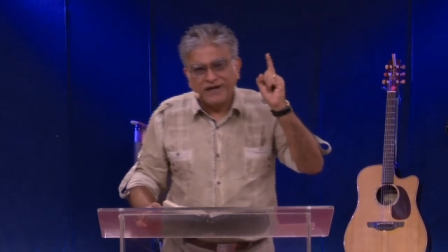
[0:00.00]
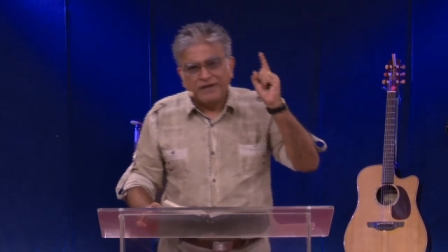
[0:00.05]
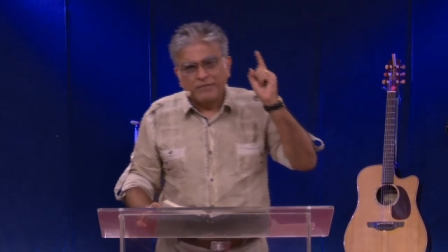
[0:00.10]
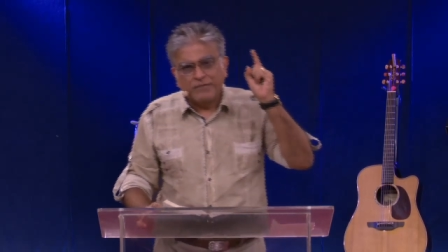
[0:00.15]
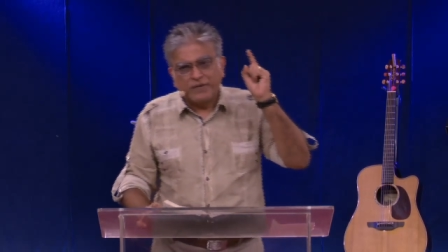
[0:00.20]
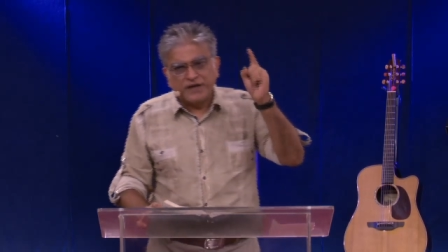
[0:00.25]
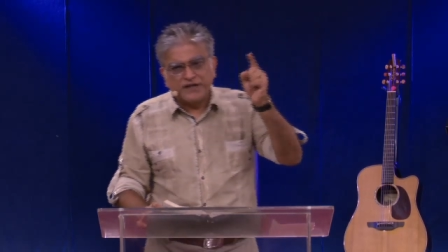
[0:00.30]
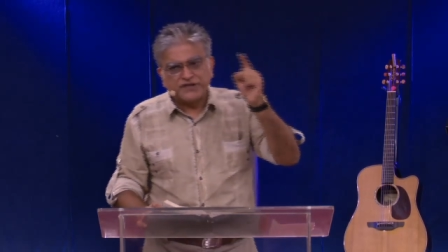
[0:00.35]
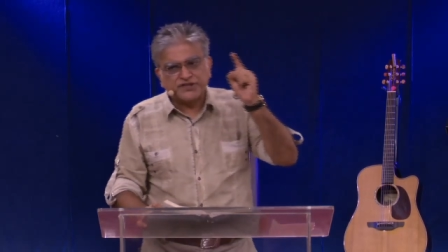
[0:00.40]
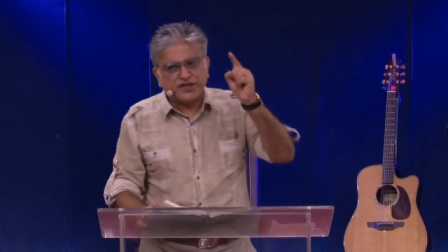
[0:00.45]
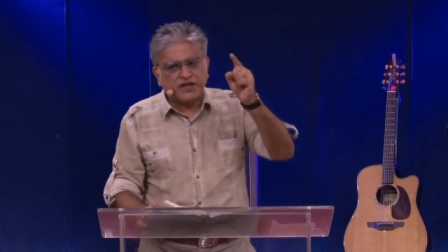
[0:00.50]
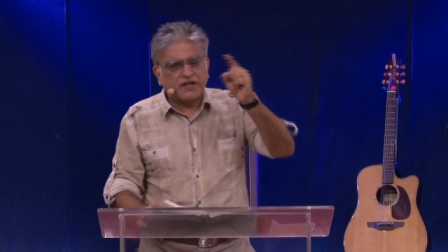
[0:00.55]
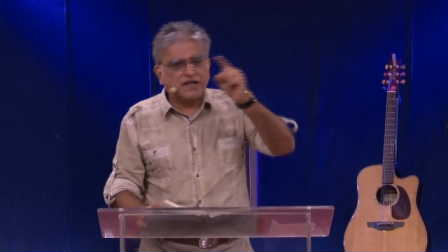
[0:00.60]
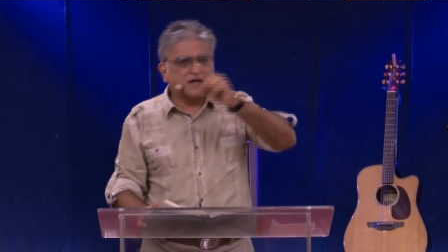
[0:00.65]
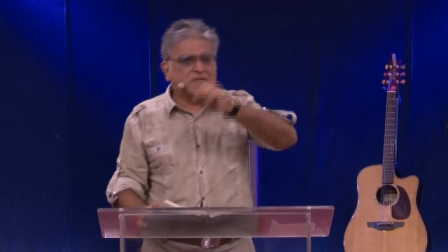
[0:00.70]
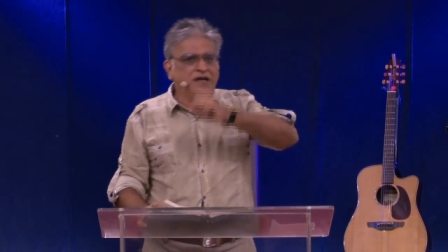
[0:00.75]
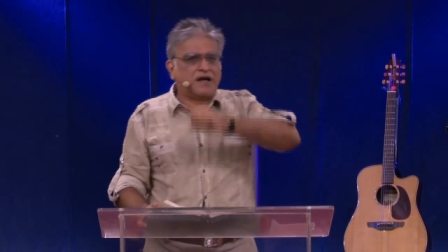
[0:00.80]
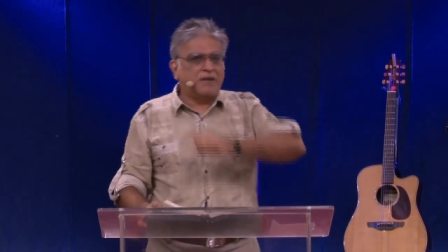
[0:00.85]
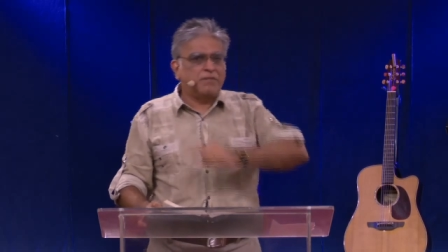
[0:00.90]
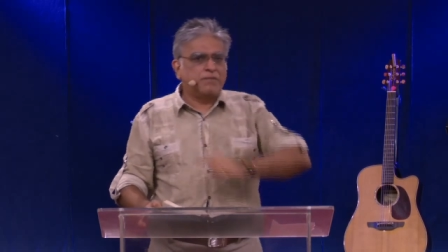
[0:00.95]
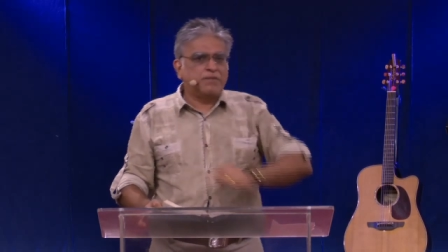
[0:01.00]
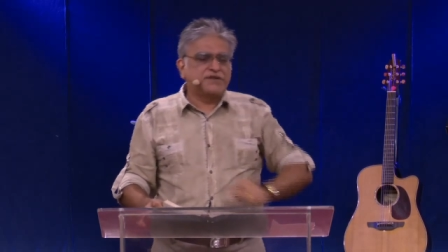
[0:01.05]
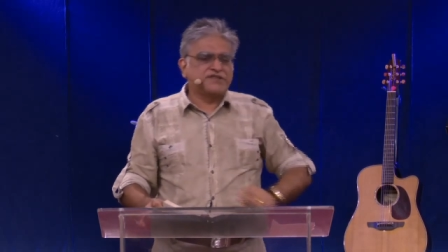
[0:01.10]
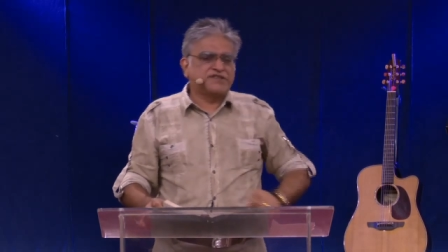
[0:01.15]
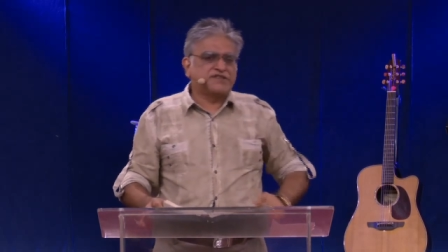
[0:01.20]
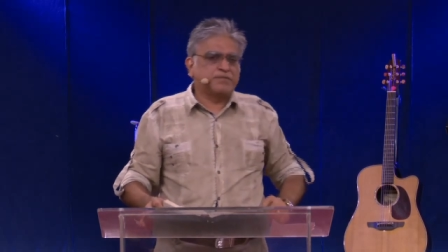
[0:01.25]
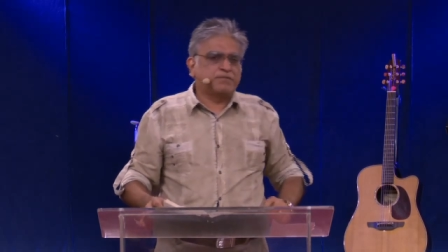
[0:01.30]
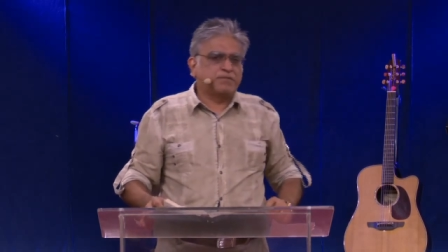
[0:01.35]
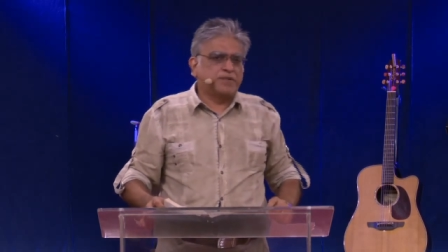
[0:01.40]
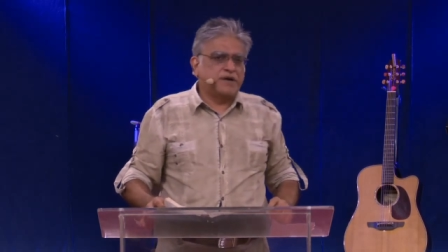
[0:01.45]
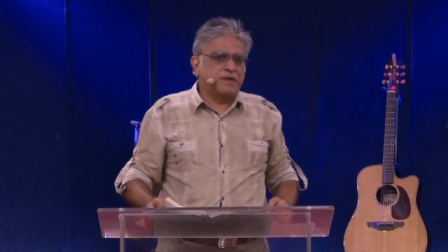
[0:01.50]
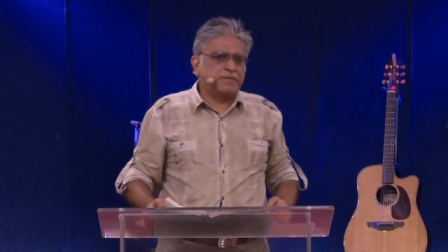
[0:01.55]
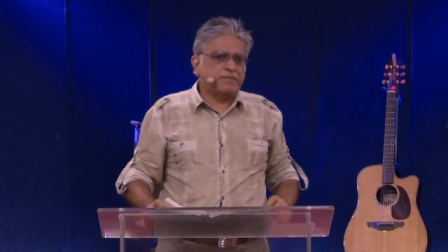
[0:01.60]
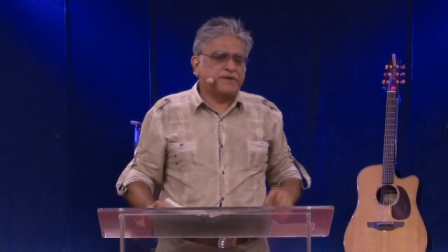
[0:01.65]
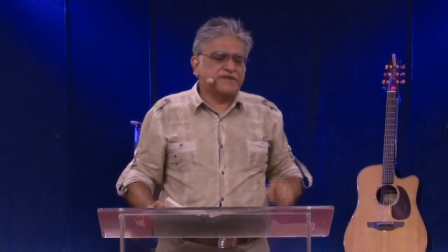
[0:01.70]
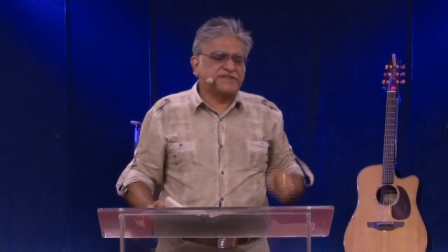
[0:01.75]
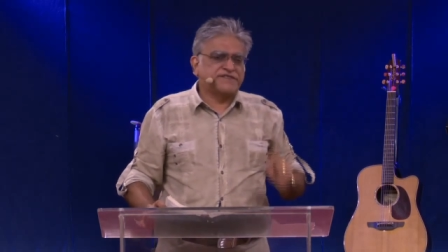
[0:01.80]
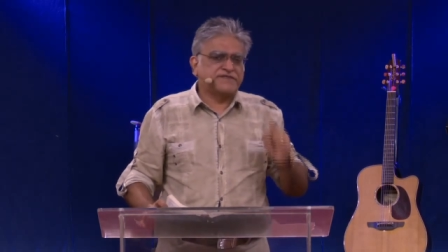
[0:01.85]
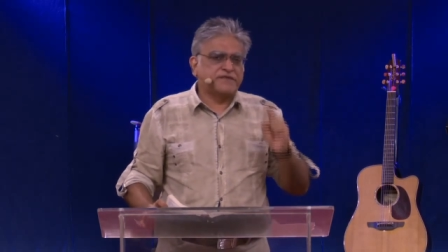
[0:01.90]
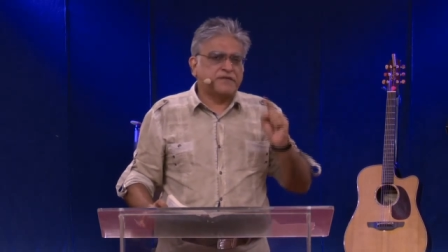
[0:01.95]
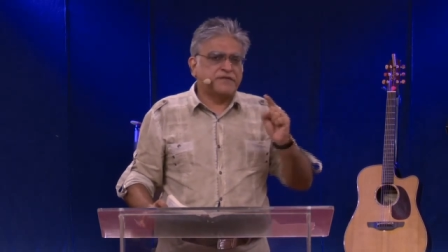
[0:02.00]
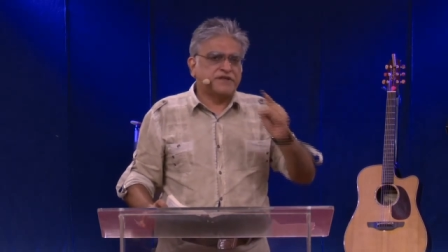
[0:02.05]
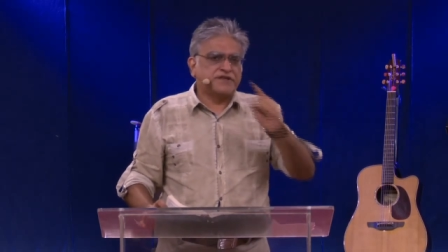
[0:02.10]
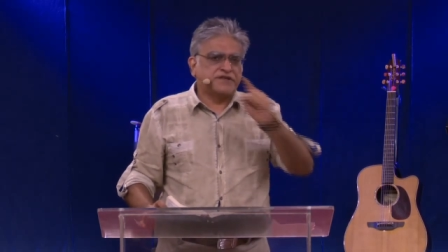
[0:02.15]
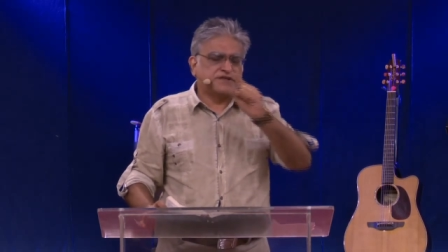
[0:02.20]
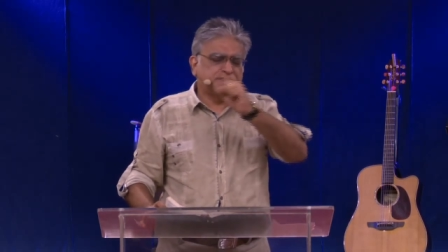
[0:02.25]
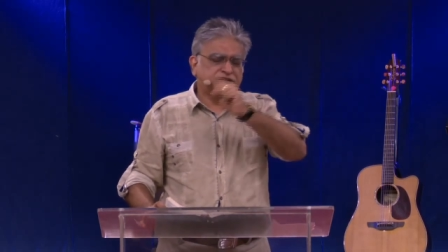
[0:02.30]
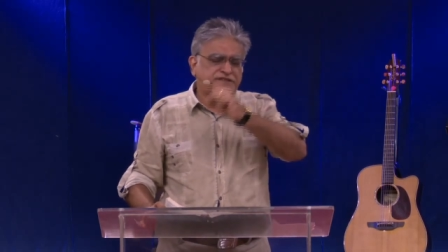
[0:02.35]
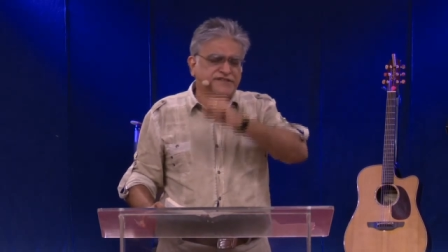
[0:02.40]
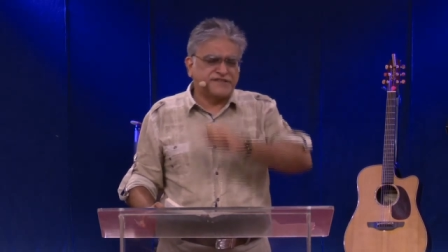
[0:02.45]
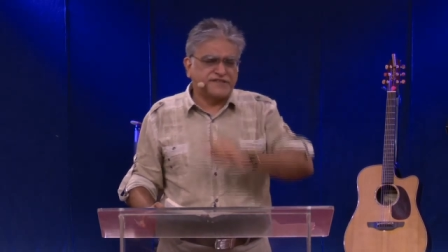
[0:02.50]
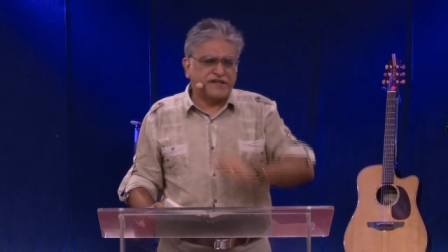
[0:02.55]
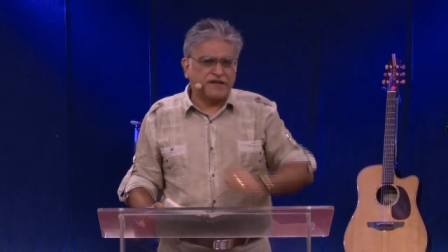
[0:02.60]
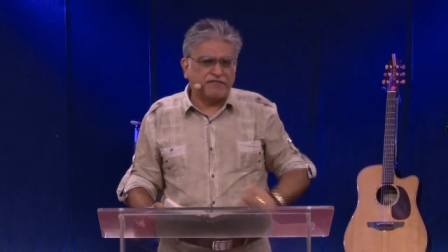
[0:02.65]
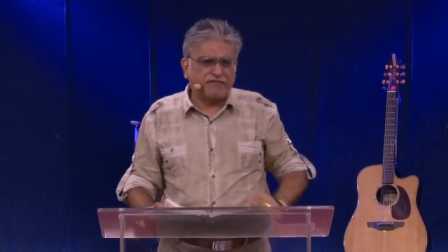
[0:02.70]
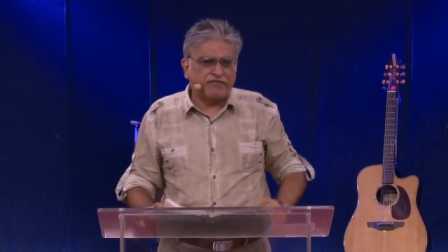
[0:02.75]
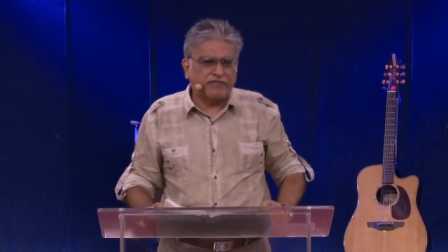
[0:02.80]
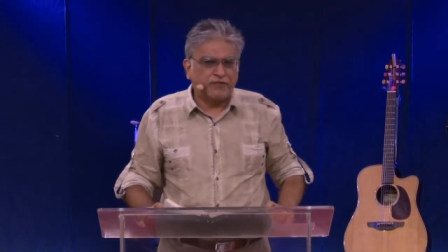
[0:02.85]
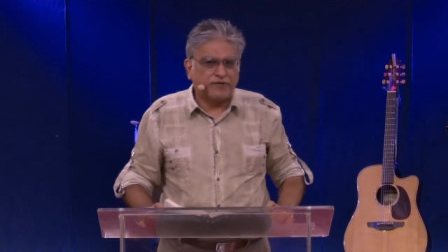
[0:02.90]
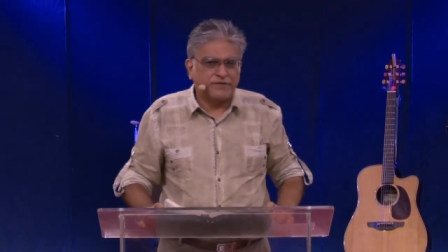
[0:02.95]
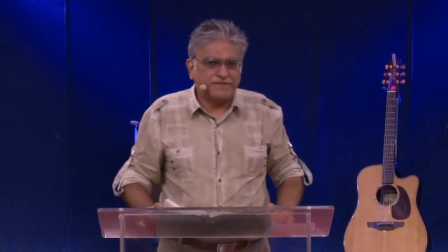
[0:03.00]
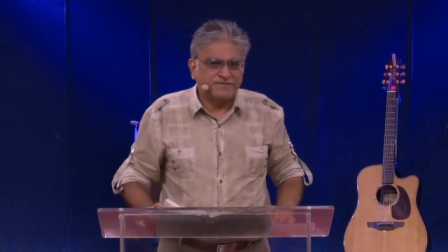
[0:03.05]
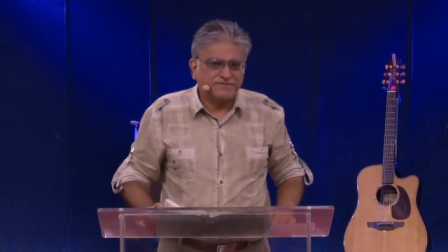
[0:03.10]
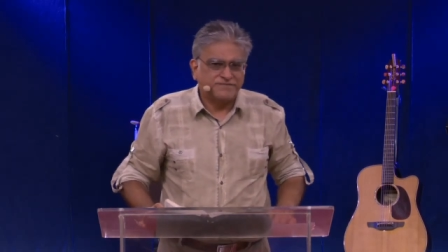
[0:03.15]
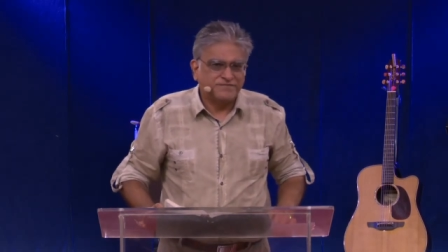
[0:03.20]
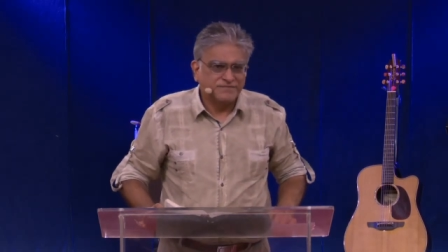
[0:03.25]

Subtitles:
but it shall accomplish the purpose for which it is sent forth.